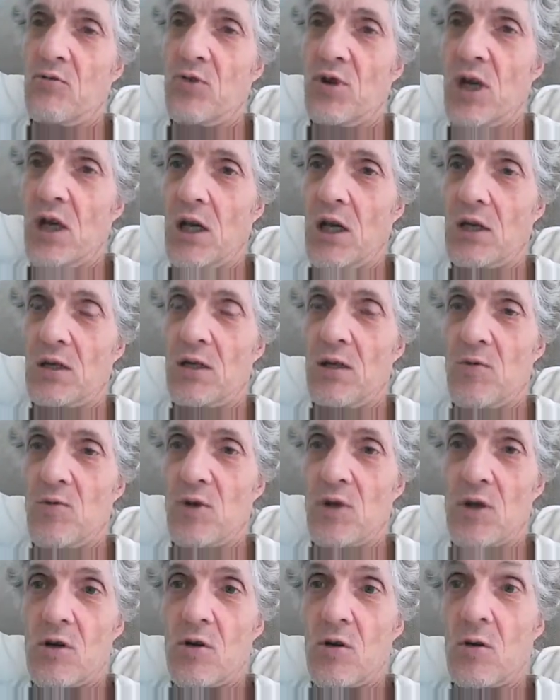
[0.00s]
reacting
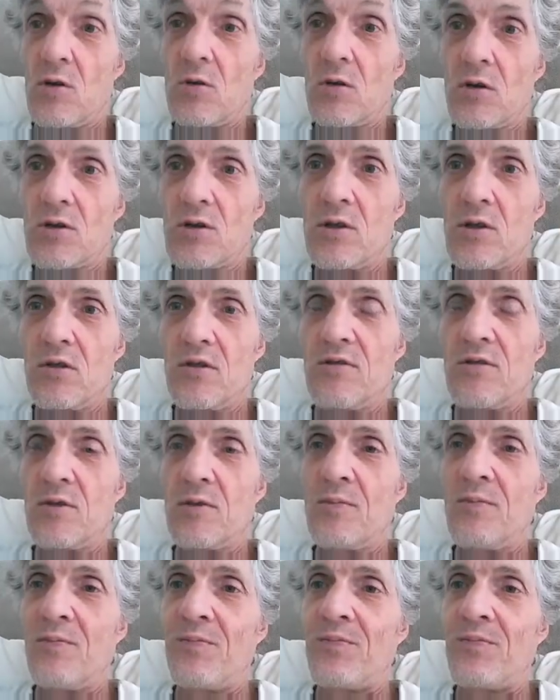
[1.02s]
with the colloidal silver.